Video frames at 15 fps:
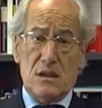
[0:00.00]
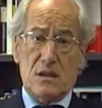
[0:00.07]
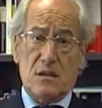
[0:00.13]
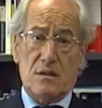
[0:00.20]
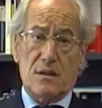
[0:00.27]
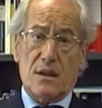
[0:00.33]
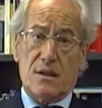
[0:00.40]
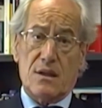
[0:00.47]

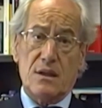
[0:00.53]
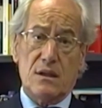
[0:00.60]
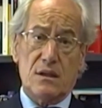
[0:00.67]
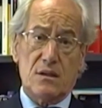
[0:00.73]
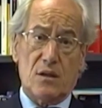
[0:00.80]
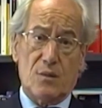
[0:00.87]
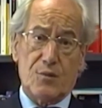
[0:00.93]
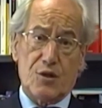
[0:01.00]
So the
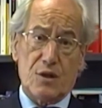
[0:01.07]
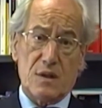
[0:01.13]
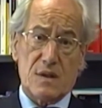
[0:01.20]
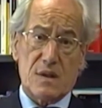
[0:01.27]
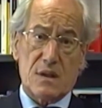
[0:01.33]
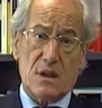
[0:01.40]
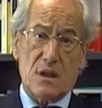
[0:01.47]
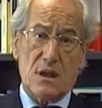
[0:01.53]
third
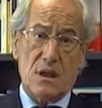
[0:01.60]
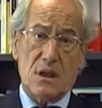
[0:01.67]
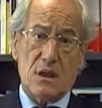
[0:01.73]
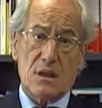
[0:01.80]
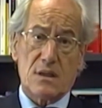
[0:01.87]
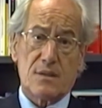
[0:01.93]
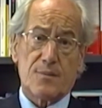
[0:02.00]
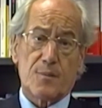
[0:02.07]
option
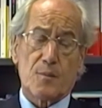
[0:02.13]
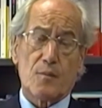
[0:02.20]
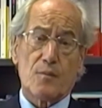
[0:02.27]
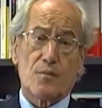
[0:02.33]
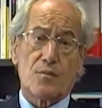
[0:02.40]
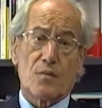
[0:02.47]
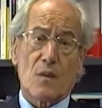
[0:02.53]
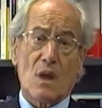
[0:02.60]
is
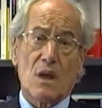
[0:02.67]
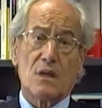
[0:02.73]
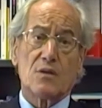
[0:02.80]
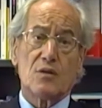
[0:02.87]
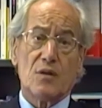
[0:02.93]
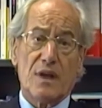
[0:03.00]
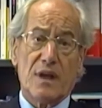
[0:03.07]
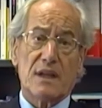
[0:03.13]

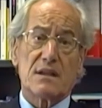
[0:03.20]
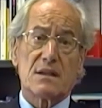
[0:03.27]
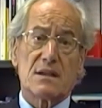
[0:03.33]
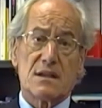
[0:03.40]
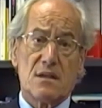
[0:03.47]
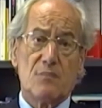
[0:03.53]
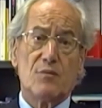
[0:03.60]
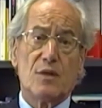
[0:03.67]
to get
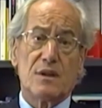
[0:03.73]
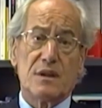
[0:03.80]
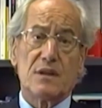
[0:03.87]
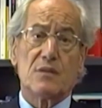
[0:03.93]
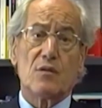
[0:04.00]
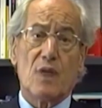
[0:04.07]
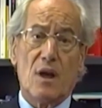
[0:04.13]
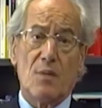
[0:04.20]

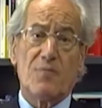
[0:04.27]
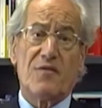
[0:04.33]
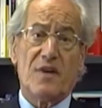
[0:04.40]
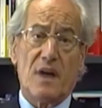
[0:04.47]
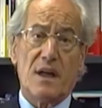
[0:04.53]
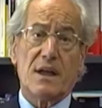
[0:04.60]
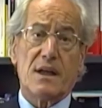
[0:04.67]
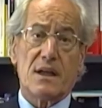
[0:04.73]
somebody to help
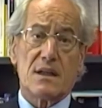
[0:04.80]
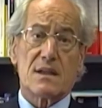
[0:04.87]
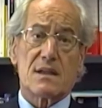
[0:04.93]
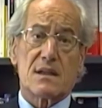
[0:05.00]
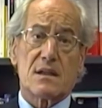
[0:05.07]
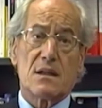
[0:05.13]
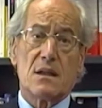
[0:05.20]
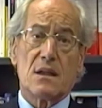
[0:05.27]

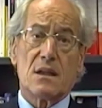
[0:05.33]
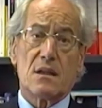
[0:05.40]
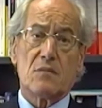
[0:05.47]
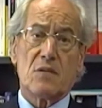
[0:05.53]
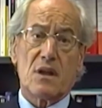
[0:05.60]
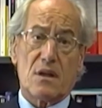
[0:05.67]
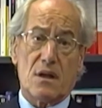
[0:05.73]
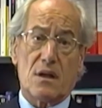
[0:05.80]
finance
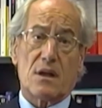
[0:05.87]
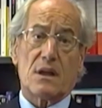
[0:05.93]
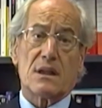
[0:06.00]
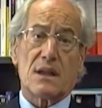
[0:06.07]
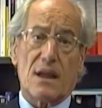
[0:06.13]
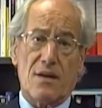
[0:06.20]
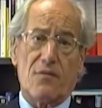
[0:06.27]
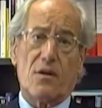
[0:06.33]
the
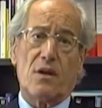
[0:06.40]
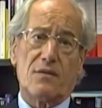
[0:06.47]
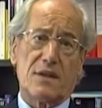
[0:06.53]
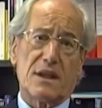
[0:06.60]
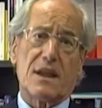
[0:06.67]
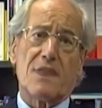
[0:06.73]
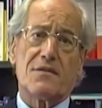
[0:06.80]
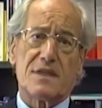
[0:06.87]
current level
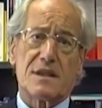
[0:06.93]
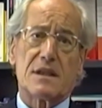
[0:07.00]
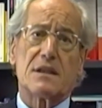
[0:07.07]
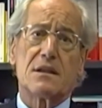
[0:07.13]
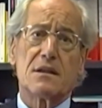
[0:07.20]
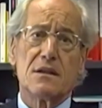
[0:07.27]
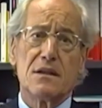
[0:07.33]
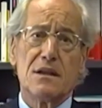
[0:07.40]
of the
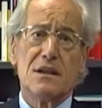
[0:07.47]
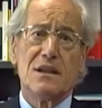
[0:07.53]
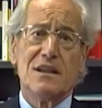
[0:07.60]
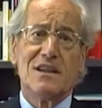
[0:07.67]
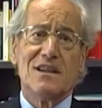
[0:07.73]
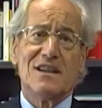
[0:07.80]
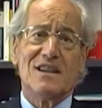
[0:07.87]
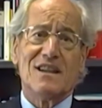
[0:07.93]
deficit,
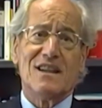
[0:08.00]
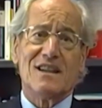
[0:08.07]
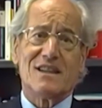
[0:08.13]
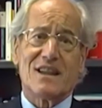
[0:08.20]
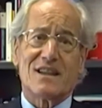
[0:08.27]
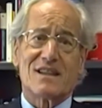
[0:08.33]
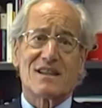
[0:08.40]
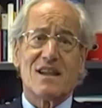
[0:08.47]

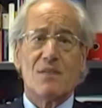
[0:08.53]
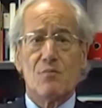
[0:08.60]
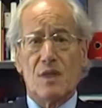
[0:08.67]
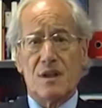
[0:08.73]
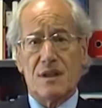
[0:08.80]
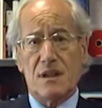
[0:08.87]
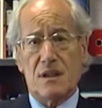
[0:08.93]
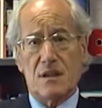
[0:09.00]
and that
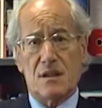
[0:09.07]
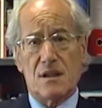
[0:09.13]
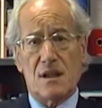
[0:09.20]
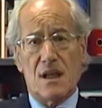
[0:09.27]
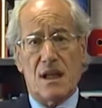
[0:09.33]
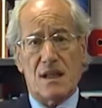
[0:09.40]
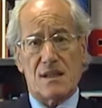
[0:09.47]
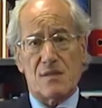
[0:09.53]
somebody
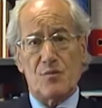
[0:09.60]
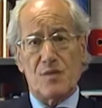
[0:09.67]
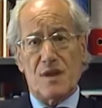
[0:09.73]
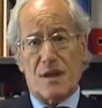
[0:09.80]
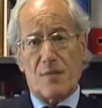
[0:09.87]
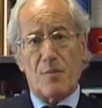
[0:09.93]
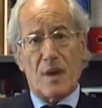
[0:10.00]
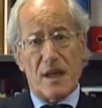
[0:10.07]
has to
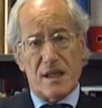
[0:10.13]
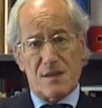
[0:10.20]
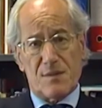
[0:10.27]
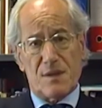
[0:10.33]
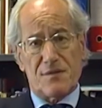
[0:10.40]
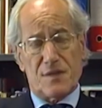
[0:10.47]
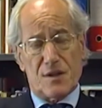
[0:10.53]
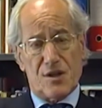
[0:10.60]
be a
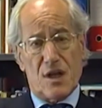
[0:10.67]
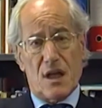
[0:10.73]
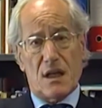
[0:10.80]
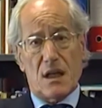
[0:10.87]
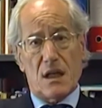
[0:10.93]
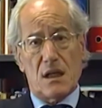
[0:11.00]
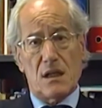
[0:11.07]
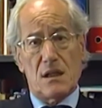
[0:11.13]
replacement for
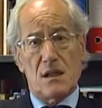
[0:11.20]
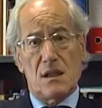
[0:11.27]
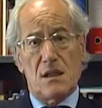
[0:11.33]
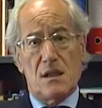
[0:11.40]
China.